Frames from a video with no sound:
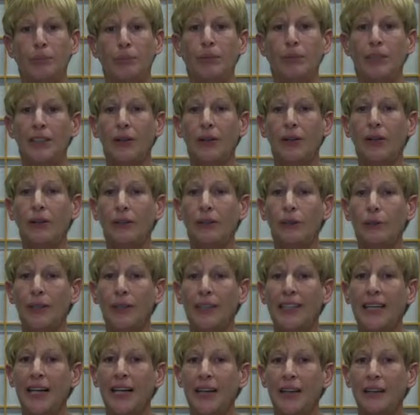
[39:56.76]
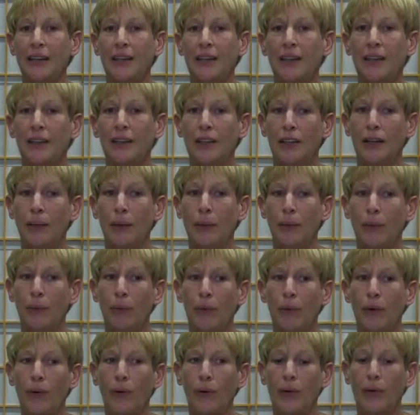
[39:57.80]
But the older we get, the
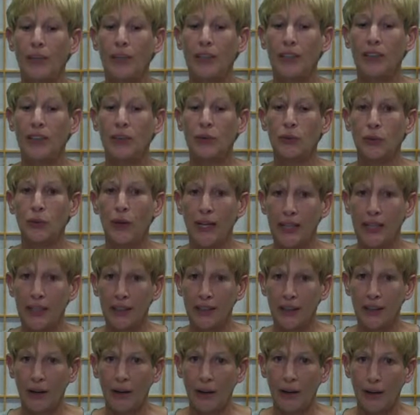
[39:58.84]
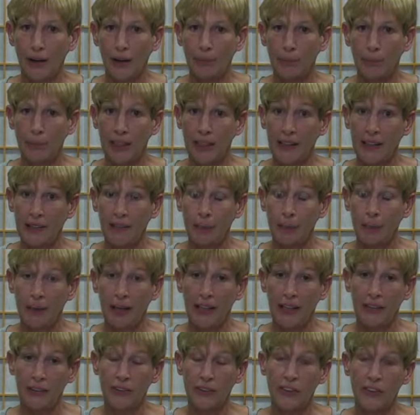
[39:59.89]
more ingrained our behavior
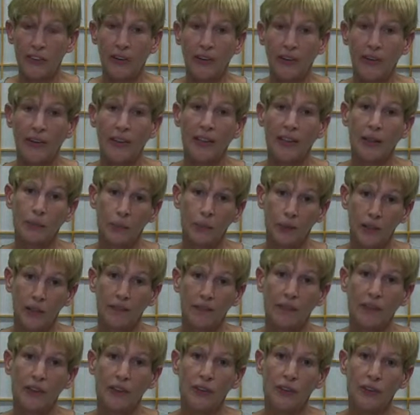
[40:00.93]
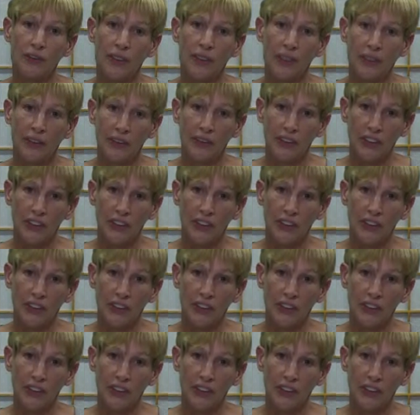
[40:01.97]
patterns are, and the more difficult they are